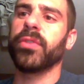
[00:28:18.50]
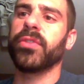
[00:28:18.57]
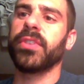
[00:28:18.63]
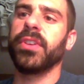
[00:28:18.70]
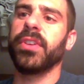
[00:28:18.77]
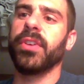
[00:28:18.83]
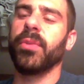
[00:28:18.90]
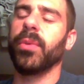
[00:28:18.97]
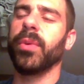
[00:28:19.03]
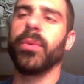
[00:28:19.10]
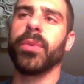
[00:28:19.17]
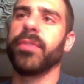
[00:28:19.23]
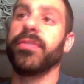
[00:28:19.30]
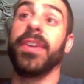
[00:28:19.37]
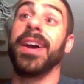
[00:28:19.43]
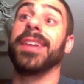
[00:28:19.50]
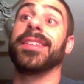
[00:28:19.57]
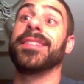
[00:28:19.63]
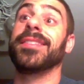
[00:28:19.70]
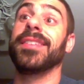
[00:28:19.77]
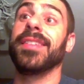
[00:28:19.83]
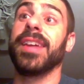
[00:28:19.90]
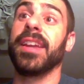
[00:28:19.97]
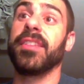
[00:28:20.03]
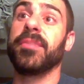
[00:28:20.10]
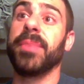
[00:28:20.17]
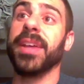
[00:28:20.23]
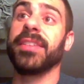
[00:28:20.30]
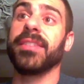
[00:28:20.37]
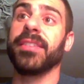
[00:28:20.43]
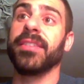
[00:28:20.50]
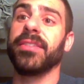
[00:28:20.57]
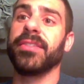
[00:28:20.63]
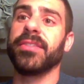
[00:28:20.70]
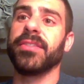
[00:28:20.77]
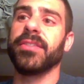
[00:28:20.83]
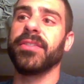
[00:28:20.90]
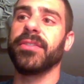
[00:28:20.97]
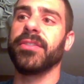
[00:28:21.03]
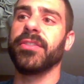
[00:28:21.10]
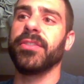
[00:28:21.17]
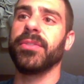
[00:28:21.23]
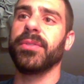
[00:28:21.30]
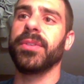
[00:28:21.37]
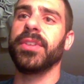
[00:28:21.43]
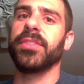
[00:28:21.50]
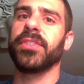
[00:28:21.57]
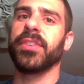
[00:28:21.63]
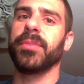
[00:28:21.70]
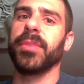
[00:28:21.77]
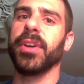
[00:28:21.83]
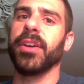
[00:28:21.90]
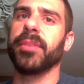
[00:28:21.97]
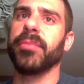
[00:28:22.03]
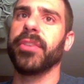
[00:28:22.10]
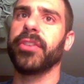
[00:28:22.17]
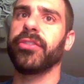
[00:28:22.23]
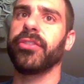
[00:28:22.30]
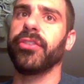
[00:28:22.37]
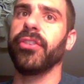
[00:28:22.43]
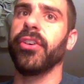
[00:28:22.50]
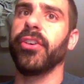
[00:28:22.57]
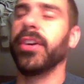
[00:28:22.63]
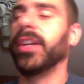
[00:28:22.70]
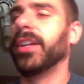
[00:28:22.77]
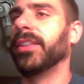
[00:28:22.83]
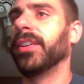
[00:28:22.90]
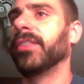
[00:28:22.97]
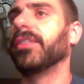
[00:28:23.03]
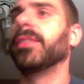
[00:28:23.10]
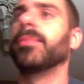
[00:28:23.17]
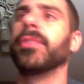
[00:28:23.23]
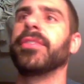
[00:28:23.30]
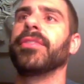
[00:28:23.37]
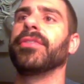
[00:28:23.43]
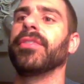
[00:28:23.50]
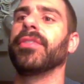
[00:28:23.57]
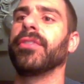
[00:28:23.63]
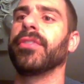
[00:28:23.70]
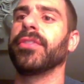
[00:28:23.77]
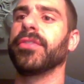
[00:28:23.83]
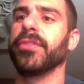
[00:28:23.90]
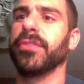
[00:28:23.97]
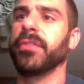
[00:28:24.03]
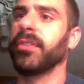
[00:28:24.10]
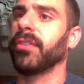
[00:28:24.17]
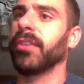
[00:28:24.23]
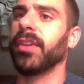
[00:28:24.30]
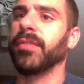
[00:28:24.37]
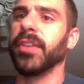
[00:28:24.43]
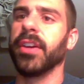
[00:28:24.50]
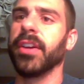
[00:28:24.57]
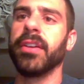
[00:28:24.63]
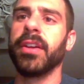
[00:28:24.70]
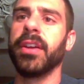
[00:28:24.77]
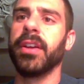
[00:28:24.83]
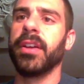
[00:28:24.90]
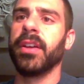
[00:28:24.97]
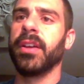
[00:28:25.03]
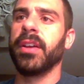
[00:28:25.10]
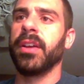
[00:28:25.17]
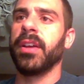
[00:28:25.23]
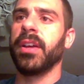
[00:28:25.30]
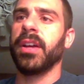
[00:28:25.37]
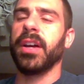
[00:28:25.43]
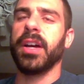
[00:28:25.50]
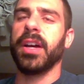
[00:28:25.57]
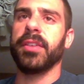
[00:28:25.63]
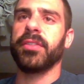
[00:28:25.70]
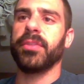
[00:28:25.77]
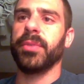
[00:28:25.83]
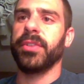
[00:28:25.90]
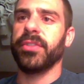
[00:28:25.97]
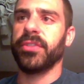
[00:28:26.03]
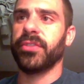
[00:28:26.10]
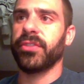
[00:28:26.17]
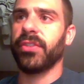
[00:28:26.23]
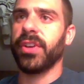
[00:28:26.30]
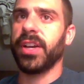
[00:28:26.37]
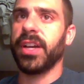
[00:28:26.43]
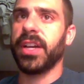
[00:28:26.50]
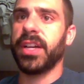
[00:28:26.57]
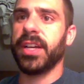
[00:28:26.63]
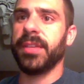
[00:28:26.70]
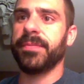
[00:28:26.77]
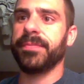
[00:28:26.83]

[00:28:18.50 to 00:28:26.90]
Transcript: You know, we're fine to see that. It's basically just a 2/2. He's going to be hard pressed to grow it unless he puts his own creatures in the graveyard. So we just scry.